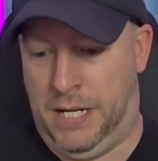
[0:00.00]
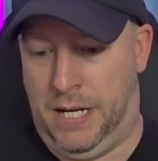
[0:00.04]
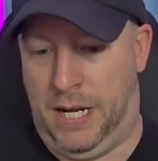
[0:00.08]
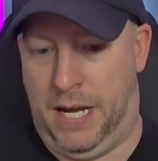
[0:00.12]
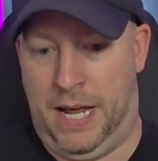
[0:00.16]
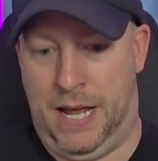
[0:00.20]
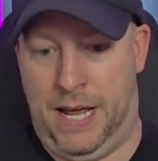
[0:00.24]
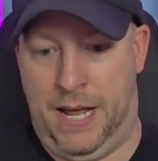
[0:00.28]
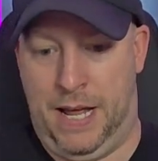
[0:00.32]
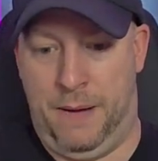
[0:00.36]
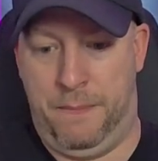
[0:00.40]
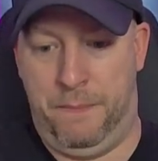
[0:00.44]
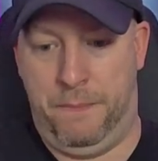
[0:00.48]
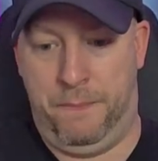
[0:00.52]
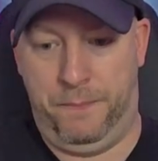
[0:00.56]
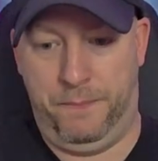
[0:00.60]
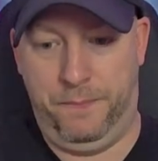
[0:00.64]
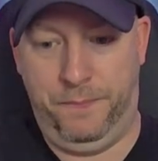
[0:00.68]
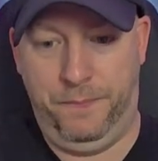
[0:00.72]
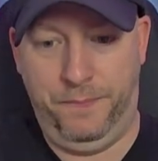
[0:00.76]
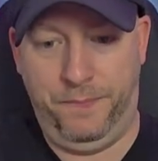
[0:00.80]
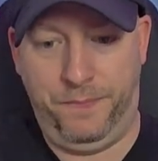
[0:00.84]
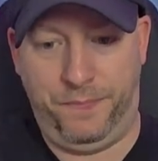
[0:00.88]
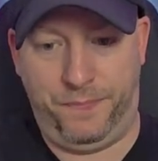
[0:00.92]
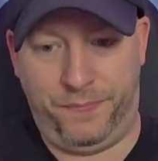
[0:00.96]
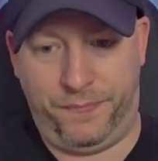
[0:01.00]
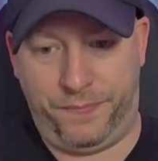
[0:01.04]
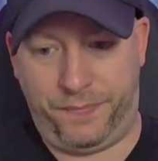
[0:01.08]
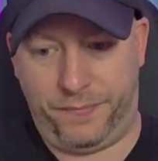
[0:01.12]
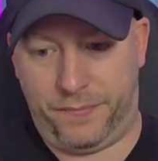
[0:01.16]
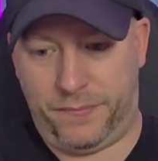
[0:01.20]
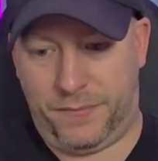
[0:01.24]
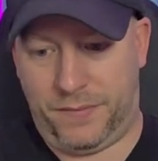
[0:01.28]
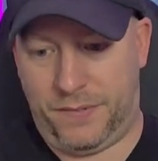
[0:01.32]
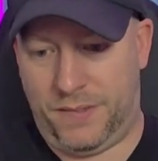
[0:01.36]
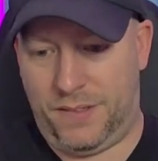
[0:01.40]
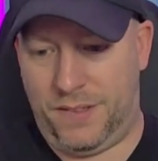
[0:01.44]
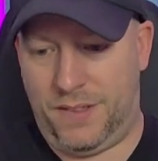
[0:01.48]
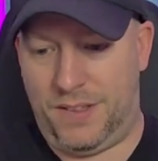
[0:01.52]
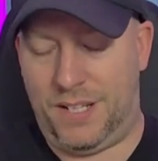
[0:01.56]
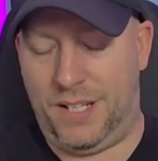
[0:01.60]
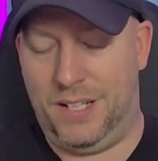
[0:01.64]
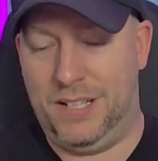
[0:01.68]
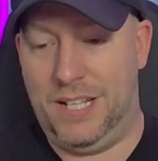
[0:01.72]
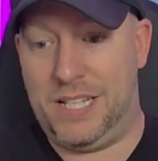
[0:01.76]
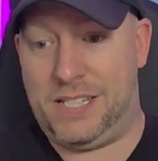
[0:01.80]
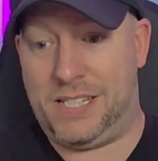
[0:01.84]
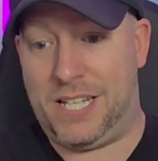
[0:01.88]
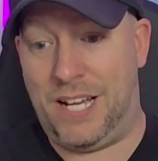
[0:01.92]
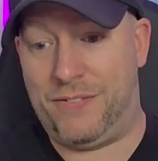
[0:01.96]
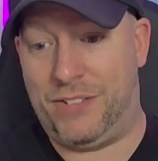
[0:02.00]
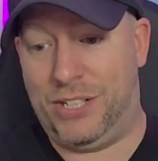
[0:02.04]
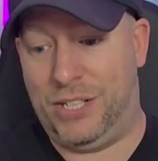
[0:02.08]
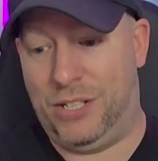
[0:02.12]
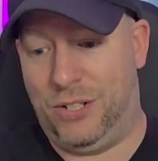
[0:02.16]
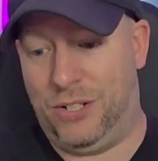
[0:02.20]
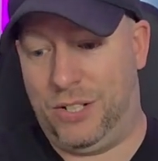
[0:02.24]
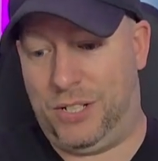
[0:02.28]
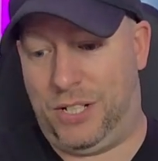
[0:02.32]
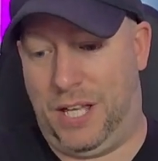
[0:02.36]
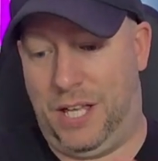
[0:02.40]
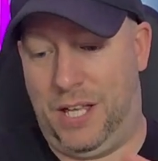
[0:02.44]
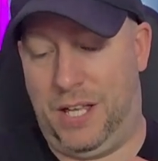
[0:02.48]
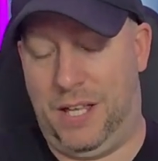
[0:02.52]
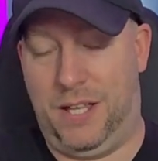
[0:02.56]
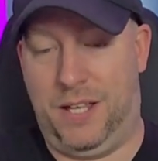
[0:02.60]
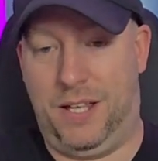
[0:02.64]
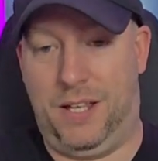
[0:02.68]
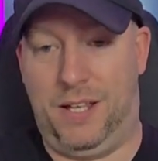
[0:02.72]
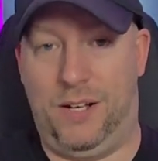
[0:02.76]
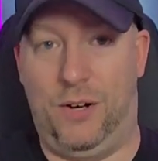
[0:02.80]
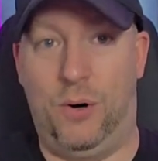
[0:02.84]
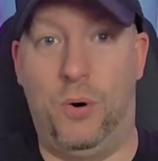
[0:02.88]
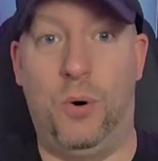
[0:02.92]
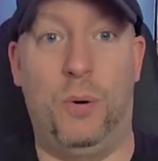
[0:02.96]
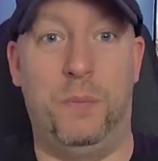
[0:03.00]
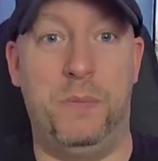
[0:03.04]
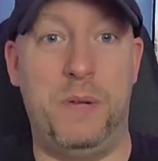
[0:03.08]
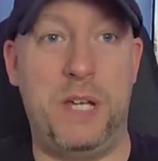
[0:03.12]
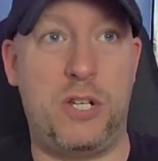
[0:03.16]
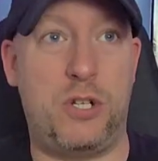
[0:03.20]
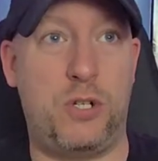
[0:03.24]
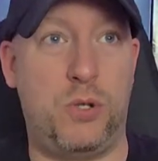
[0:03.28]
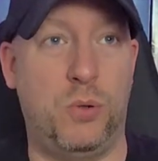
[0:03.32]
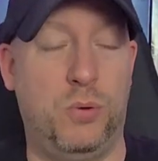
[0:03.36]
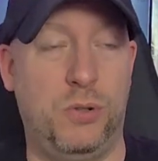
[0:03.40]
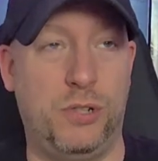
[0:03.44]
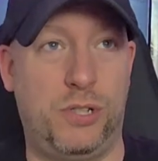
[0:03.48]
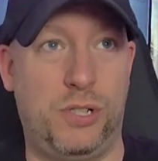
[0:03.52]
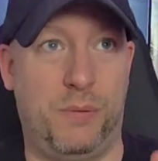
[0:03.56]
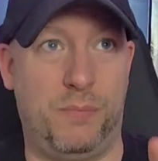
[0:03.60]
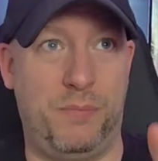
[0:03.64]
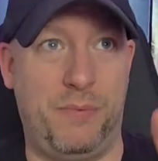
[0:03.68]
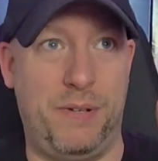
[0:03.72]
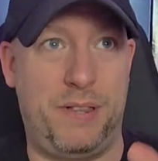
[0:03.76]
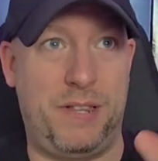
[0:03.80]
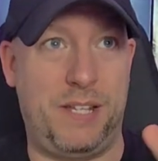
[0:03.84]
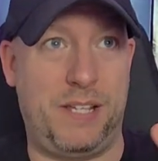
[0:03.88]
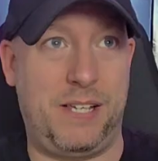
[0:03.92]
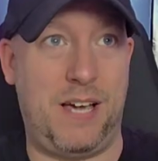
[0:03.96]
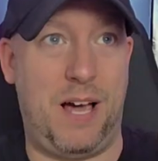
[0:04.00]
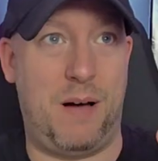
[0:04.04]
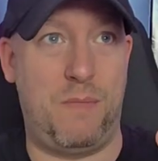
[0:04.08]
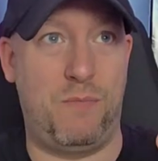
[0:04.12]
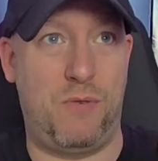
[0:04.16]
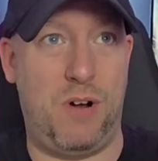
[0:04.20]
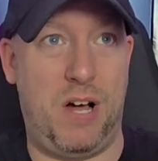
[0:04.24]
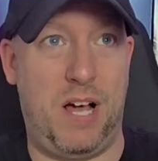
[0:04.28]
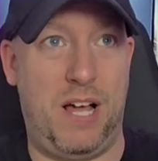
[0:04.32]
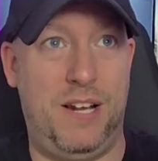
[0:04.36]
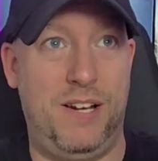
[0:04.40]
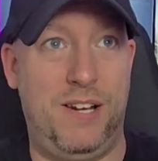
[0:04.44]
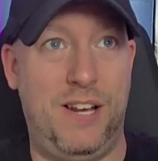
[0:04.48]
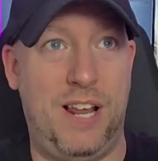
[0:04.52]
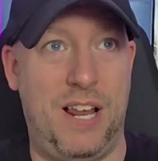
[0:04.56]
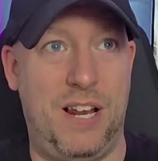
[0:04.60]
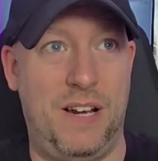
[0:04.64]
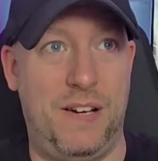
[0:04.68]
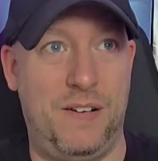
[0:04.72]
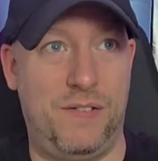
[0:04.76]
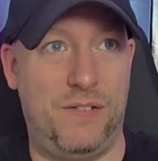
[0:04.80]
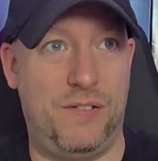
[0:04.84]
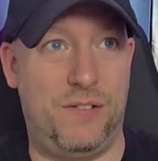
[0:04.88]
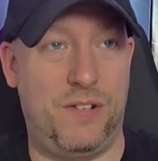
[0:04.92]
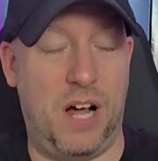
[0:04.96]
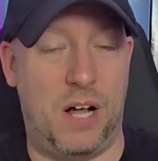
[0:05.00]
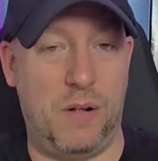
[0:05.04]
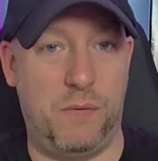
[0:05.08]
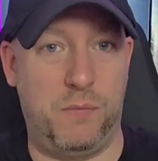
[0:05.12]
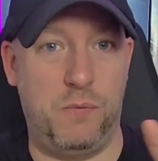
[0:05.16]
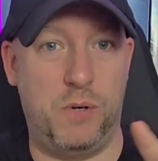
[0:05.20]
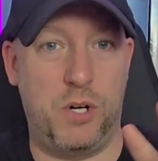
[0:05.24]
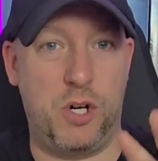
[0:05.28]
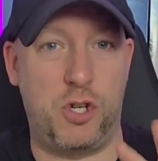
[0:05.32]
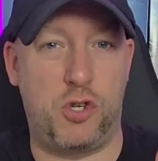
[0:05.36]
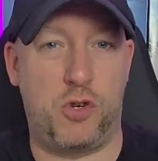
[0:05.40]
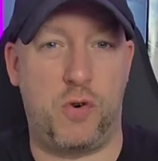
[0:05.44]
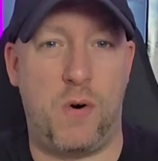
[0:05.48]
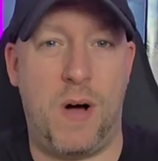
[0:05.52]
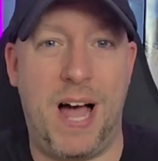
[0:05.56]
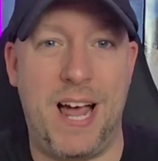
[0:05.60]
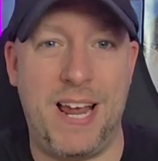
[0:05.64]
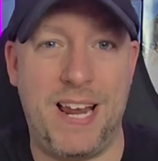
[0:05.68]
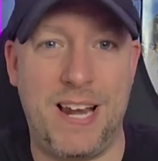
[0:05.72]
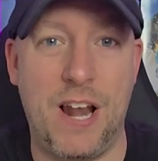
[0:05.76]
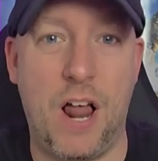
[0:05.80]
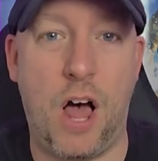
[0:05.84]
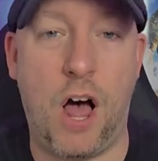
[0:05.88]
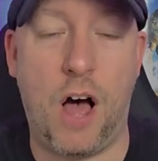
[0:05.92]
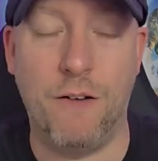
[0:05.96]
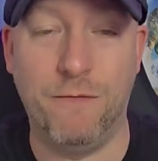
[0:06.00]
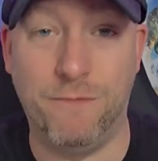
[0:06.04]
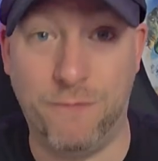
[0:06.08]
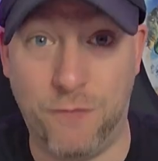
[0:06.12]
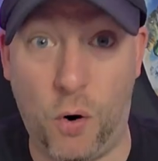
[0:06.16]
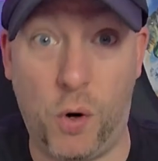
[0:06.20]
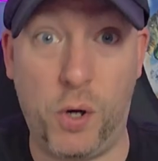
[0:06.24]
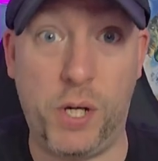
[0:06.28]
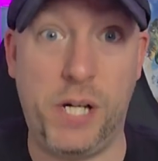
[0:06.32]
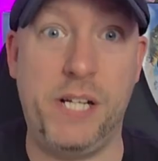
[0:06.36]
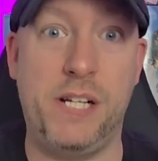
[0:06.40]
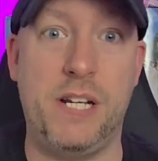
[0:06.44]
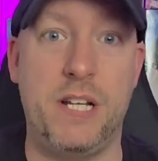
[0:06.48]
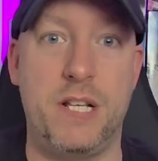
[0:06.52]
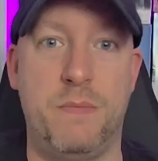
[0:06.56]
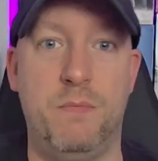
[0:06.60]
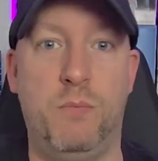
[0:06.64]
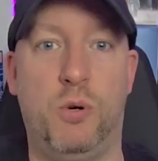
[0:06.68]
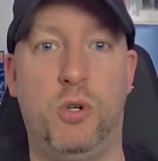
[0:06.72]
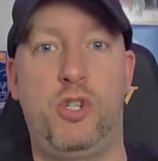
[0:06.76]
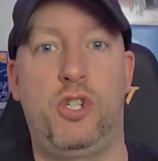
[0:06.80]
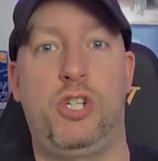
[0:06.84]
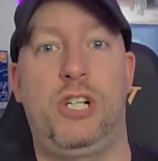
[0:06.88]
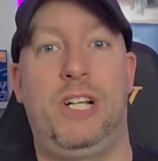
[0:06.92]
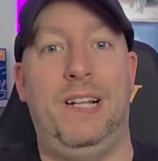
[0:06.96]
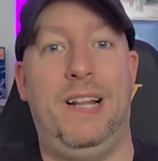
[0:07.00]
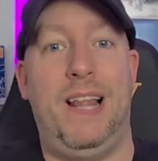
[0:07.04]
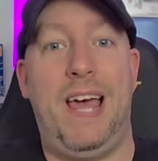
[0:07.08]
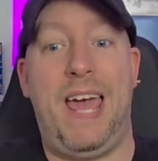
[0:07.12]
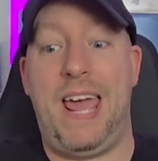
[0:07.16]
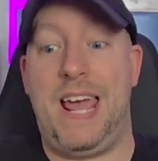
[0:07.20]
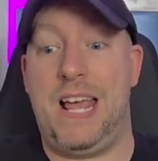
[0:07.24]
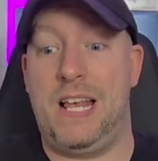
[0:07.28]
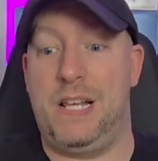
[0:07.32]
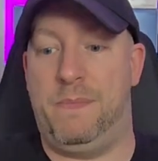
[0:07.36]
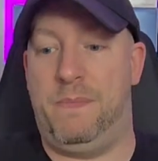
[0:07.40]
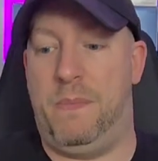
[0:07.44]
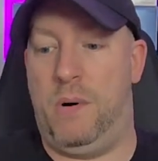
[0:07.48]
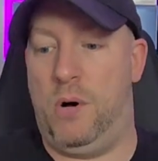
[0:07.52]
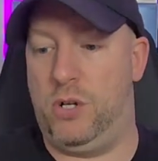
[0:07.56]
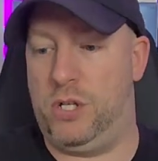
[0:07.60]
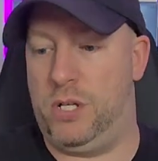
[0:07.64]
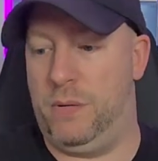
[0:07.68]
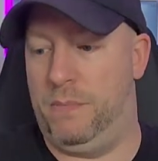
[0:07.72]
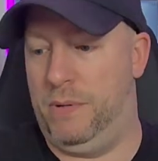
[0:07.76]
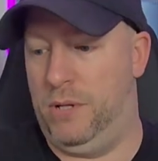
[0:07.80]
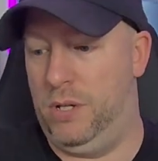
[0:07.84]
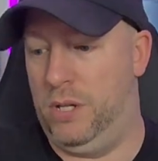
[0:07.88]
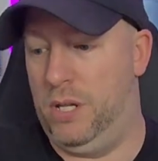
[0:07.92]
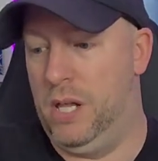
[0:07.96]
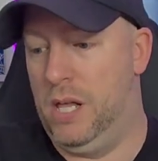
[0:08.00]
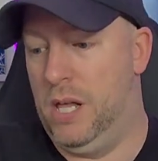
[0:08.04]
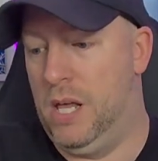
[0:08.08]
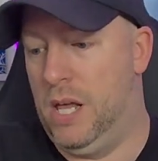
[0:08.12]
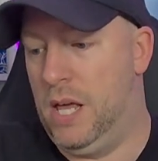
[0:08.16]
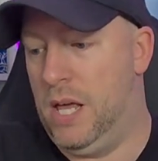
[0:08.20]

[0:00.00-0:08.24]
Let's have a look. I hope this shows up with the camera, and I'm going to try and avoid as much glare as possible.